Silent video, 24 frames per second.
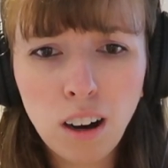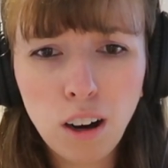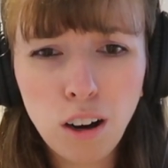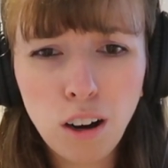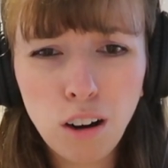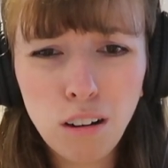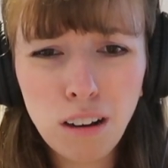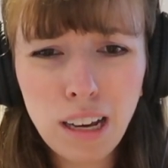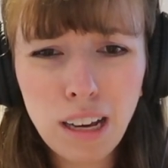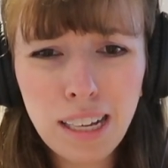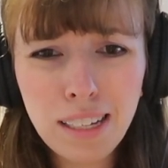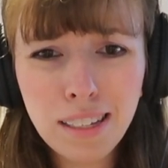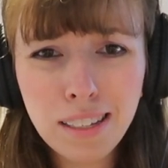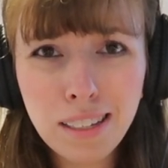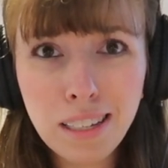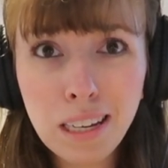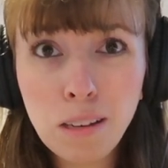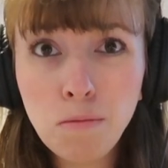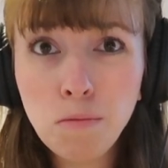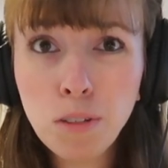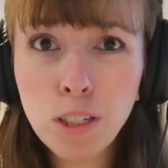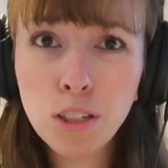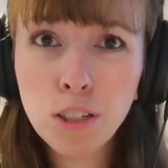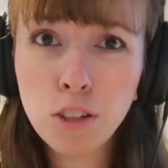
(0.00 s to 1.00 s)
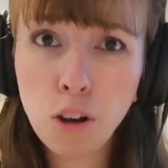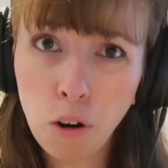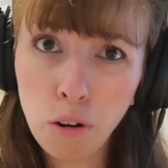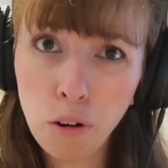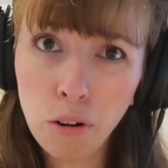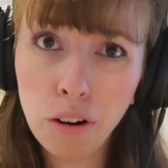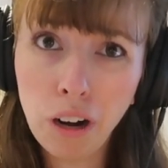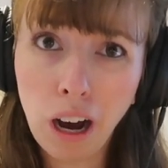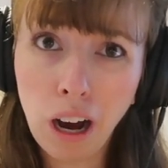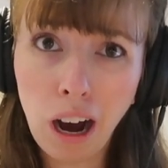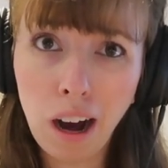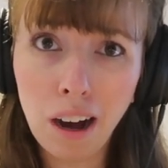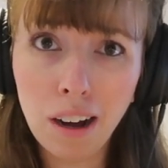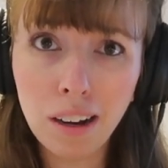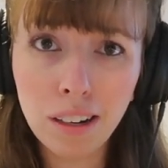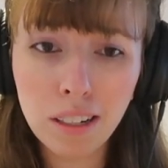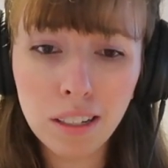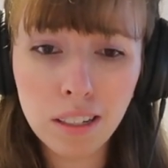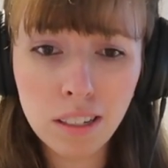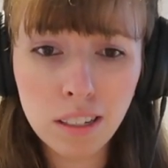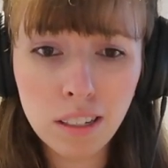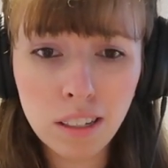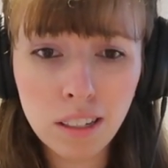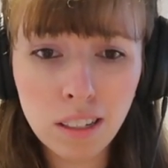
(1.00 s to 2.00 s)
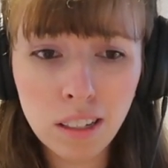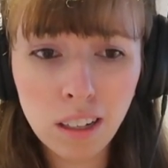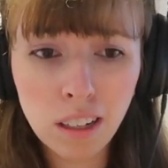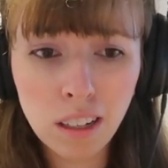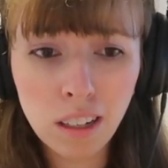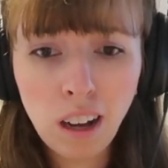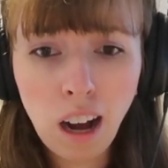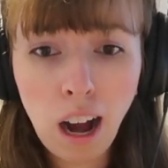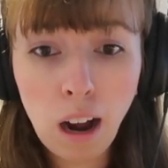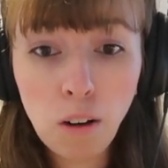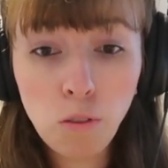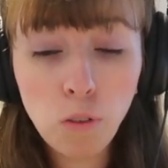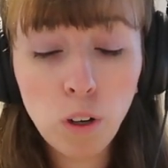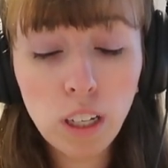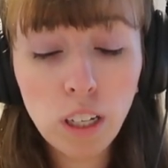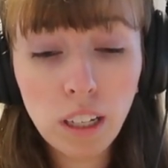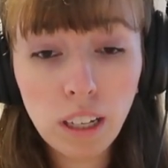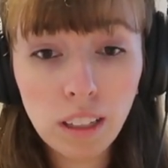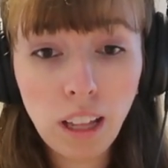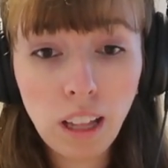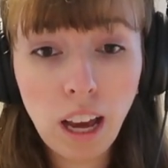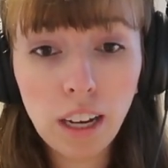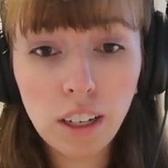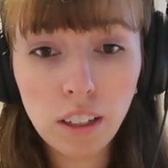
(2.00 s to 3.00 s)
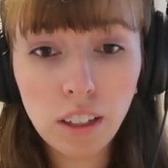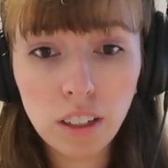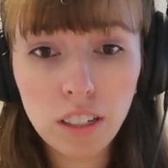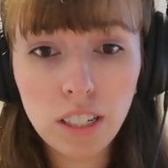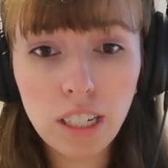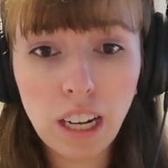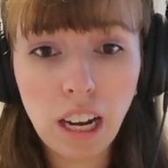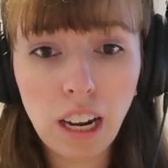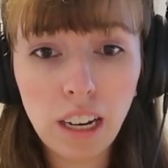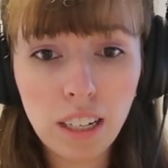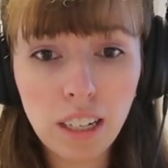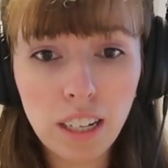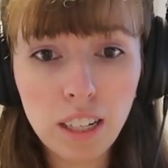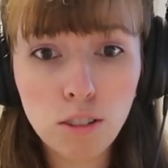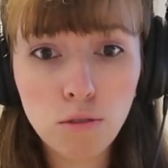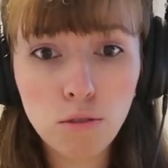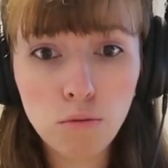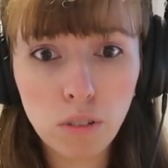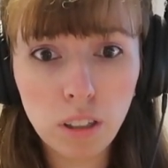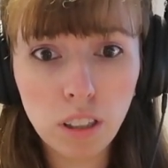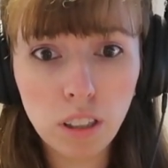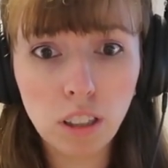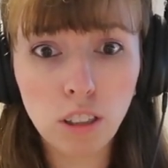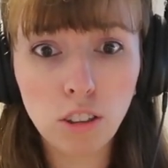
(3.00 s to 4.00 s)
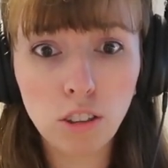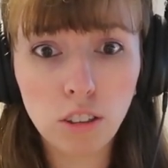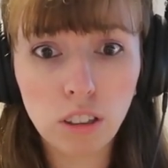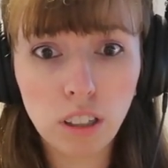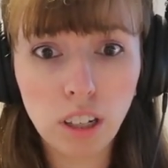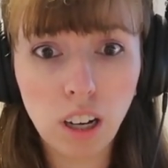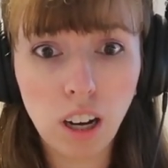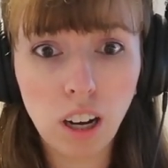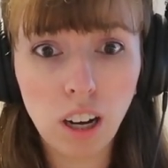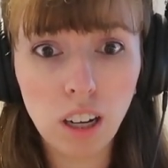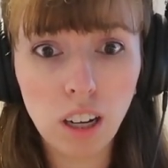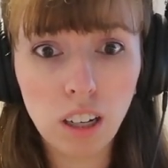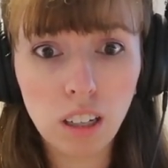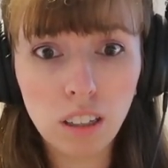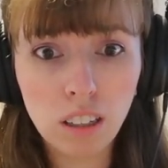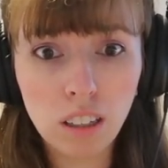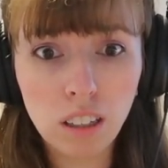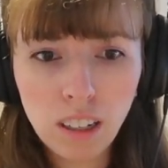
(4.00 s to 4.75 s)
Oh, he seems so nice. I really like her dad. He's a really good guy.